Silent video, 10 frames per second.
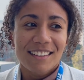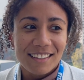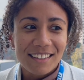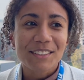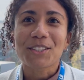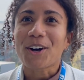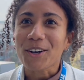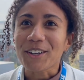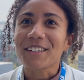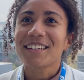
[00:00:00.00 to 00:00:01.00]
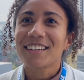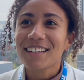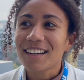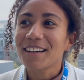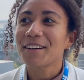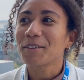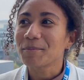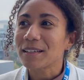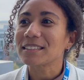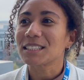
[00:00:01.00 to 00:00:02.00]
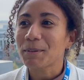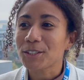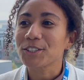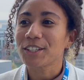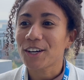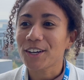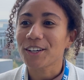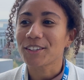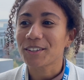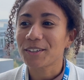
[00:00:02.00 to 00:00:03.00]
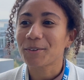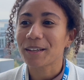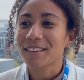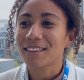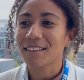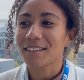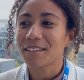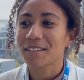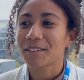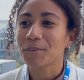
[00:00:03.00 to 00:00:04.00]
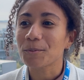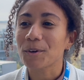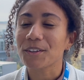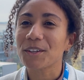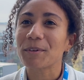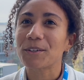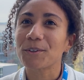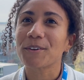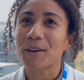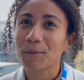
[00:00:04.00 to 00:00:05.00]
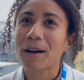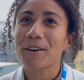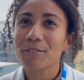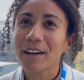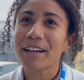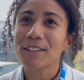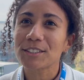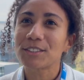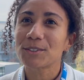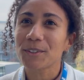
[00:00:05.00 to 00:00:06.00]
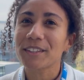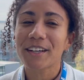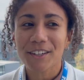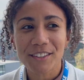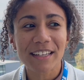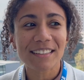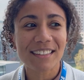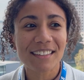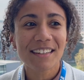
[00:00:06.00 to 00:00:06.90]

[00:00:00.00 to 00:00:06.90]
It's hard. It's especially hard with the work that we do around wildfires in North Carolina.